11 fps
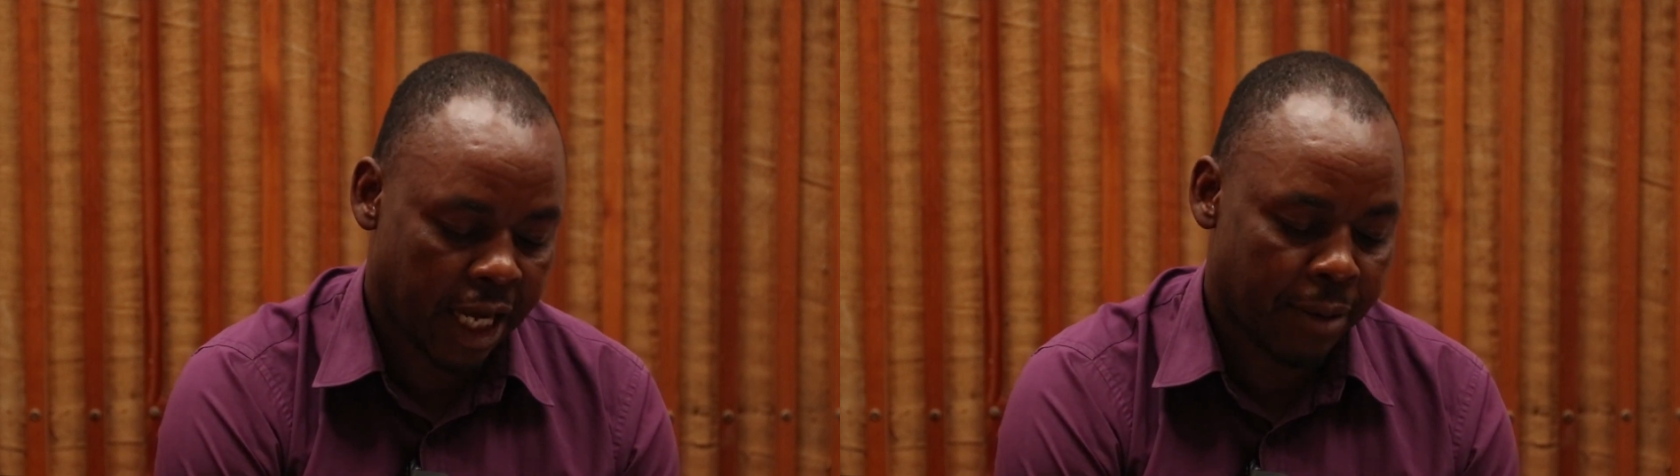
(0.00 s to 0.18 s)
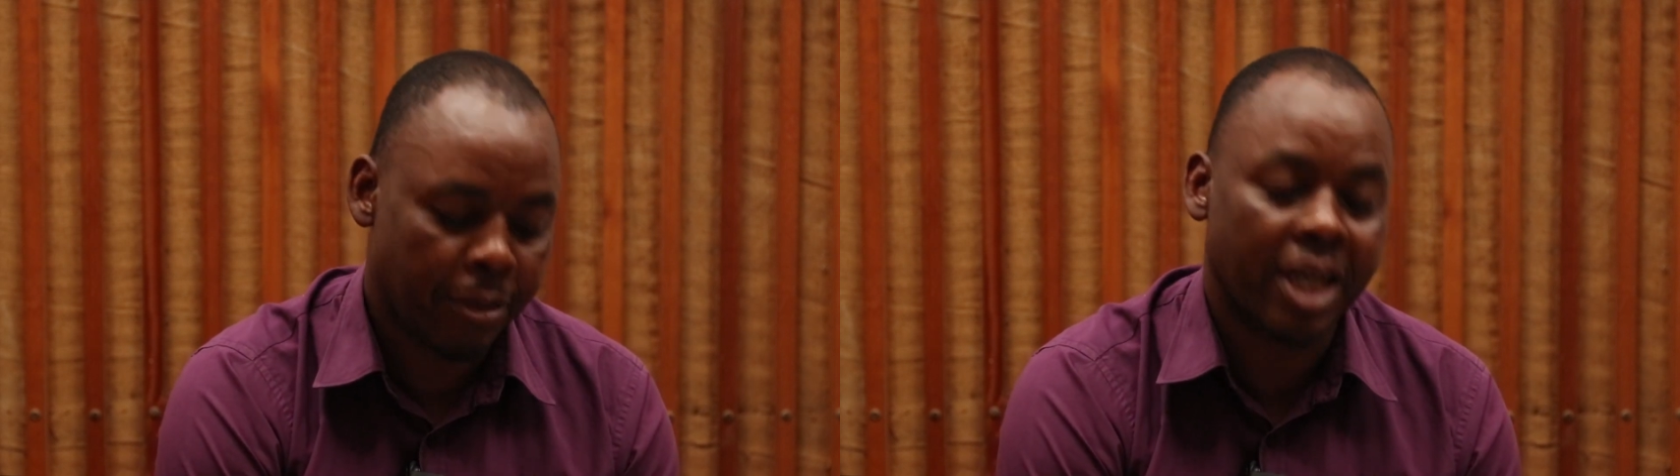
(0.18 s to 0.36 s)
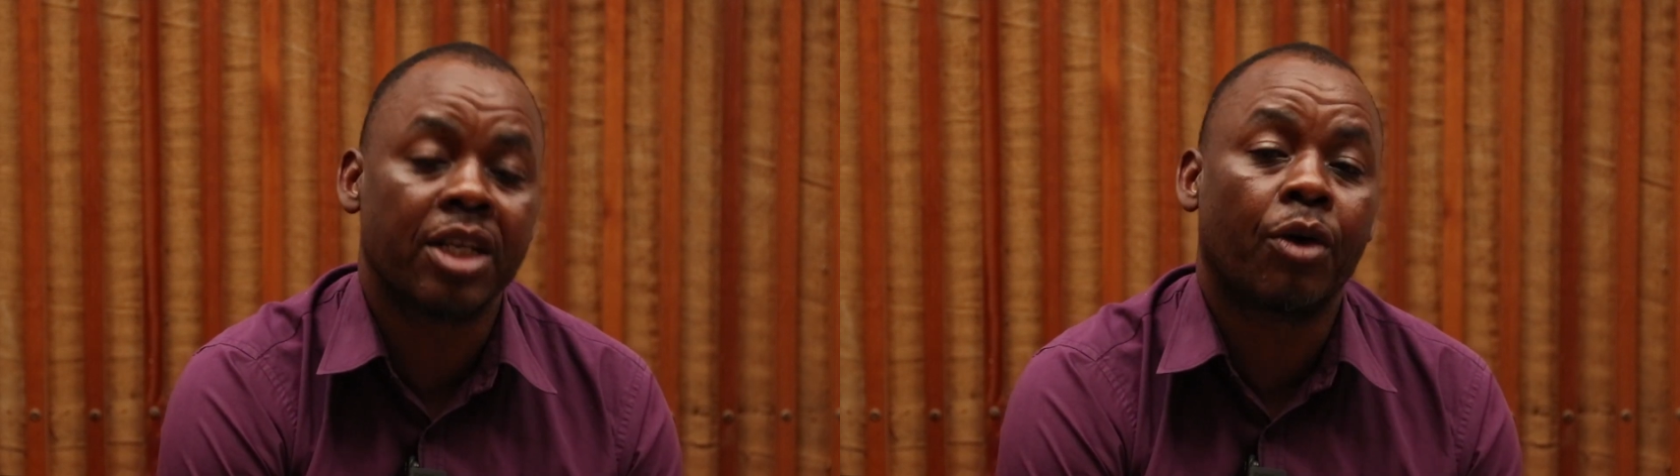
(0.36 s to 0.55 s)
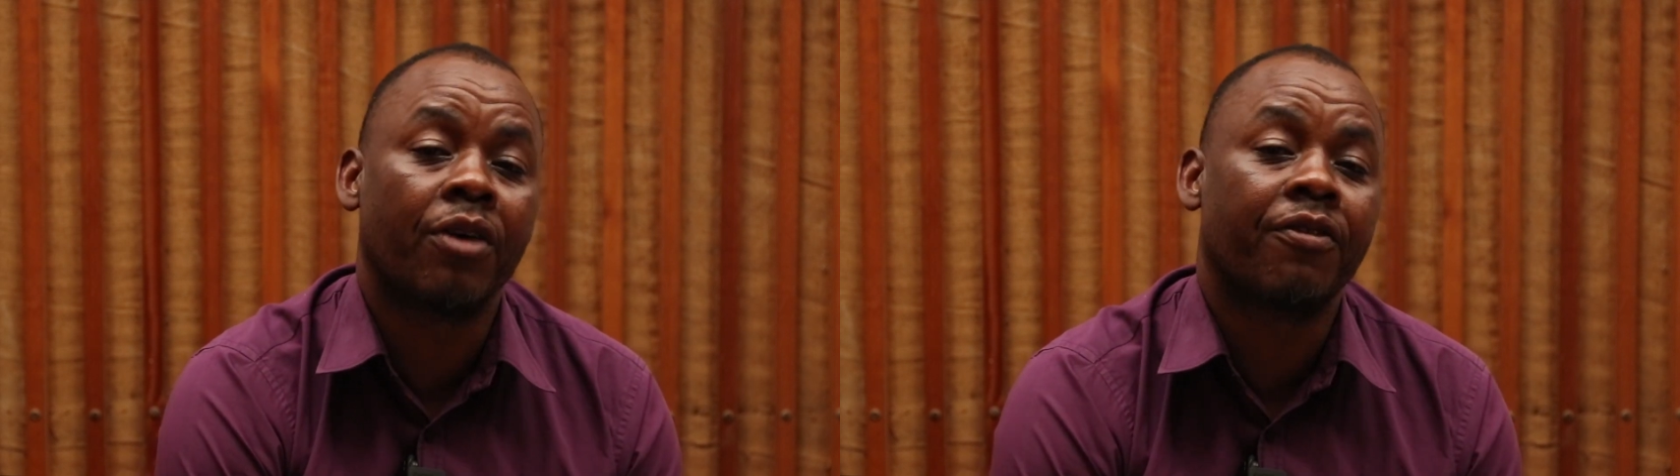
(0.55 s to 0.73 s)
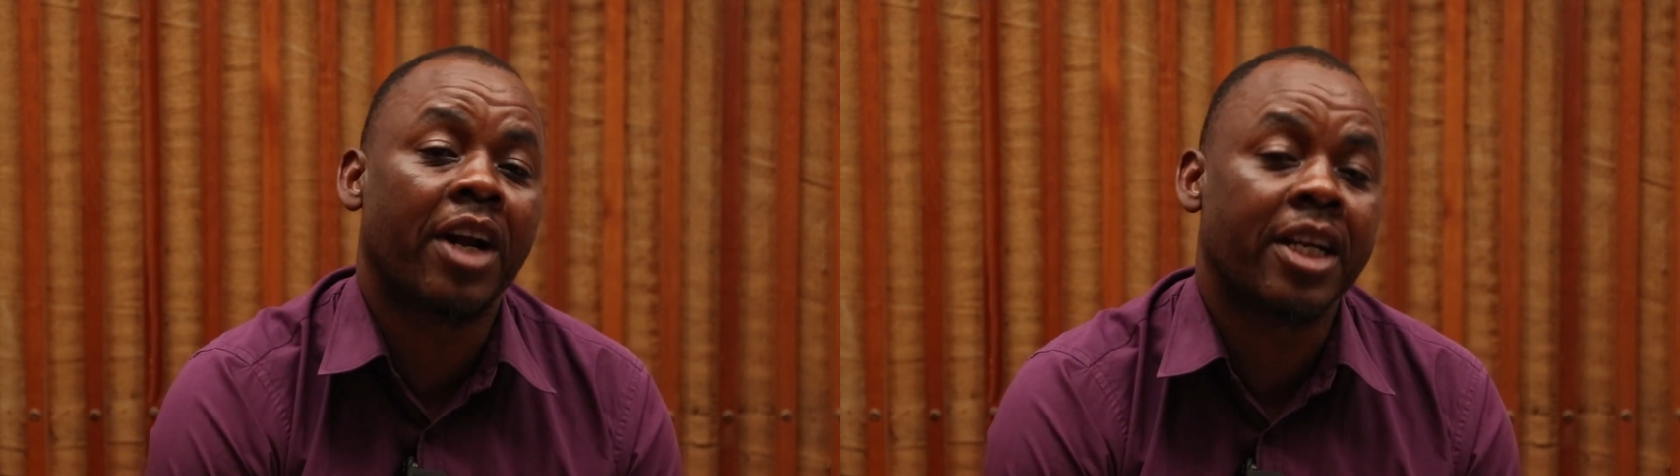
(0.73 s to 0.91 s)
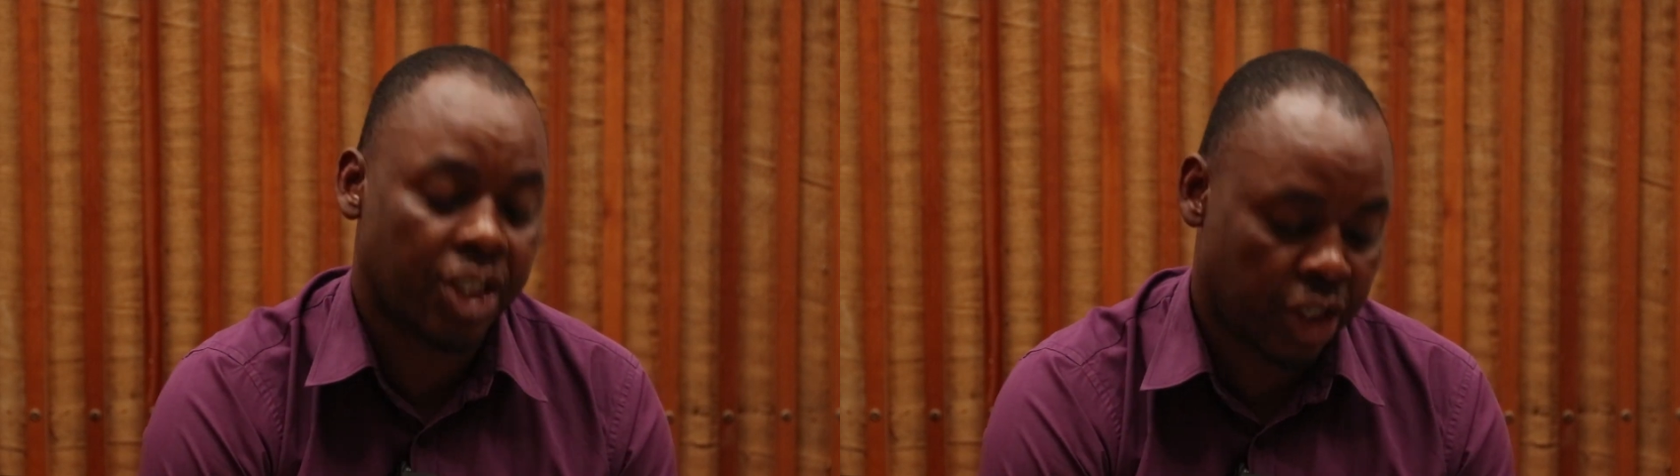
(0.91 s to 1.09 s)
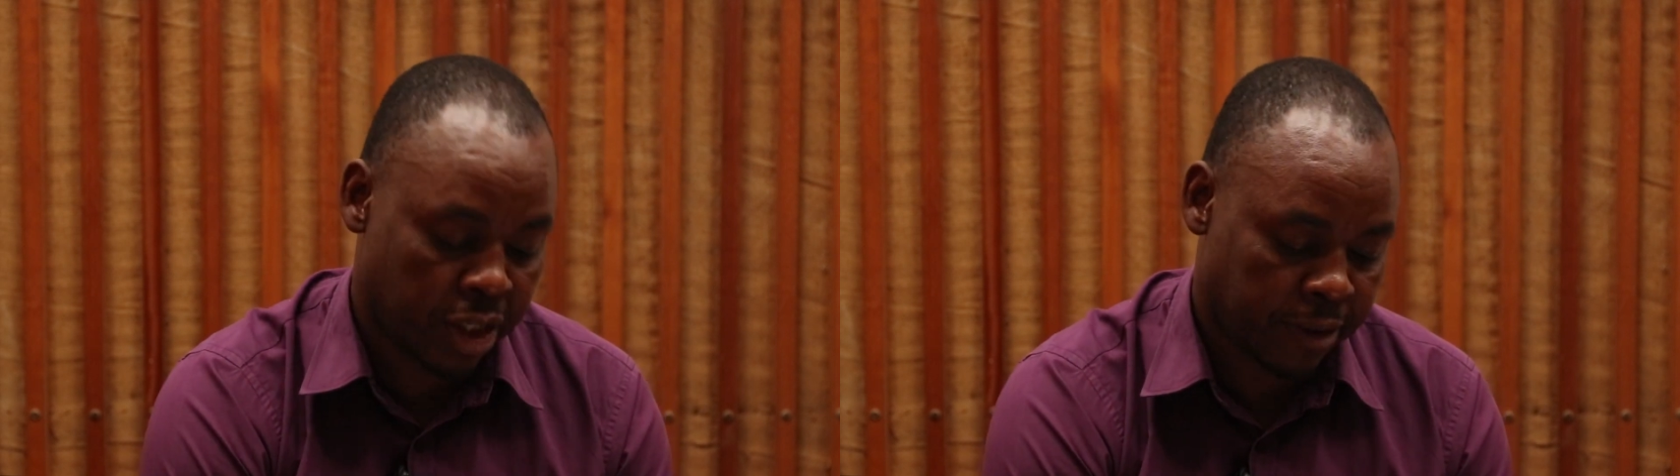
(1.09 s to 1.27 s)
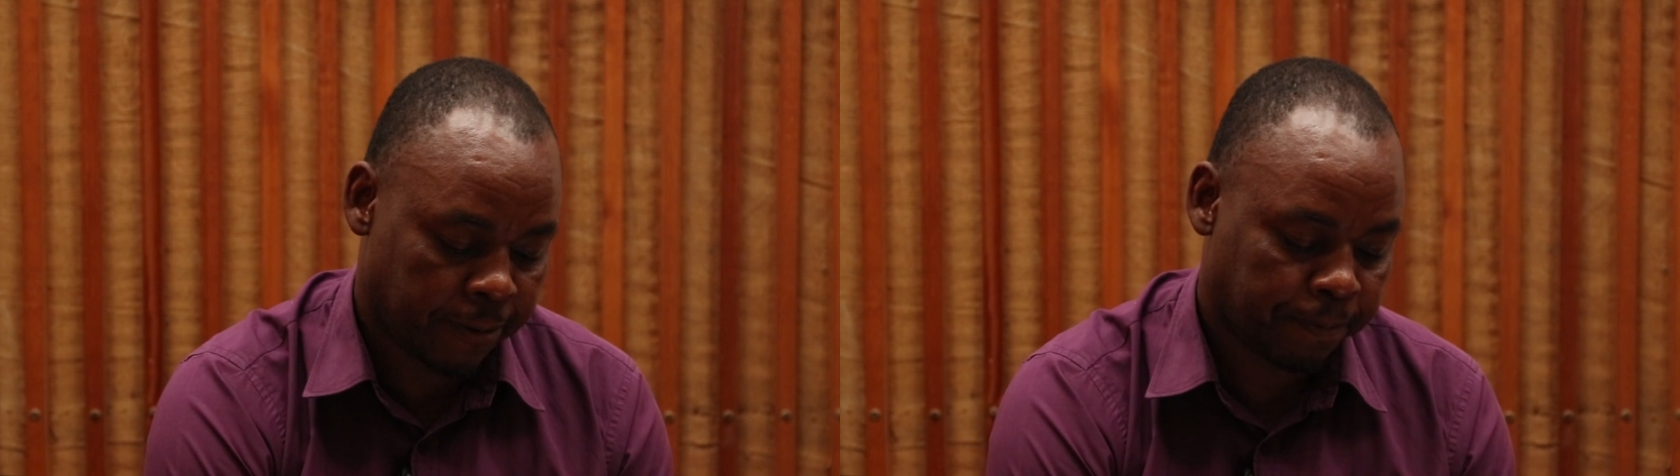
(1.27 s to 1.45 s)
came as a confrontation